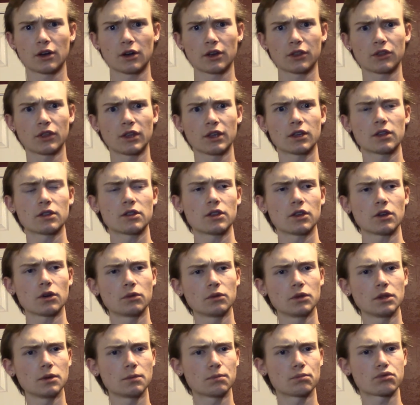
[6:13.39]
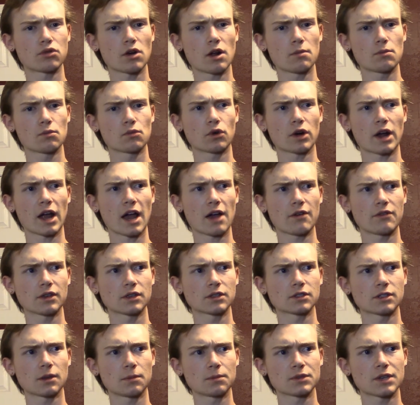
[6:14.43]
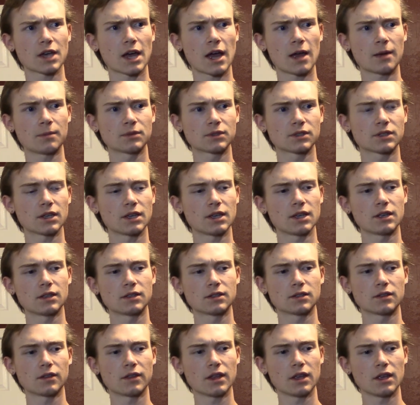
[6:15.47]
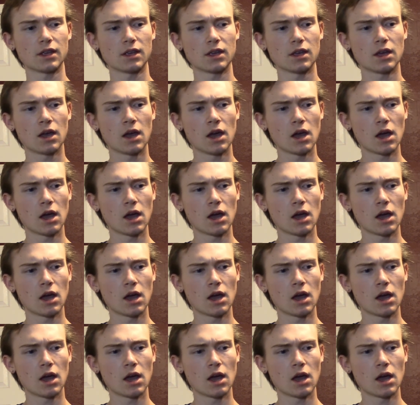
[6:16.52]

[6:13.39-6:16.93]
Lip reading: I think the only problem we're having sometimes is the